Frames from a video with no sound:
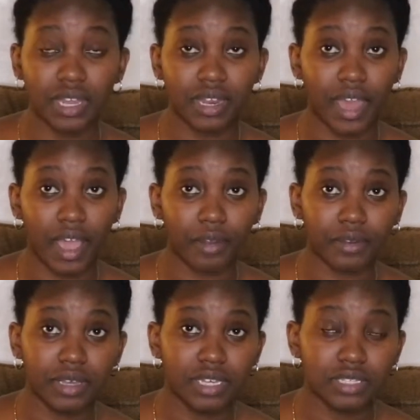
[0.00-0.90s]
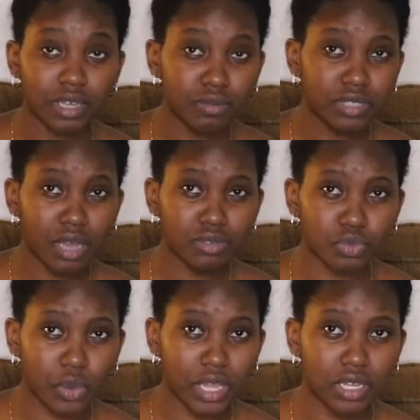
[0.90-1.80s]
Now, sometimes
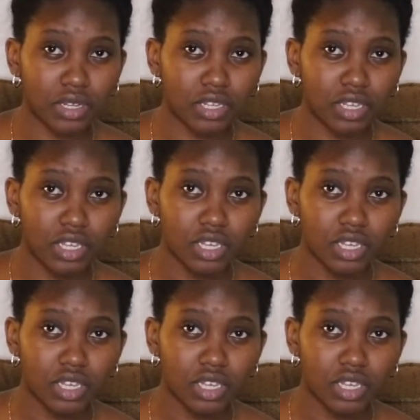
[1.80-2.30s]
when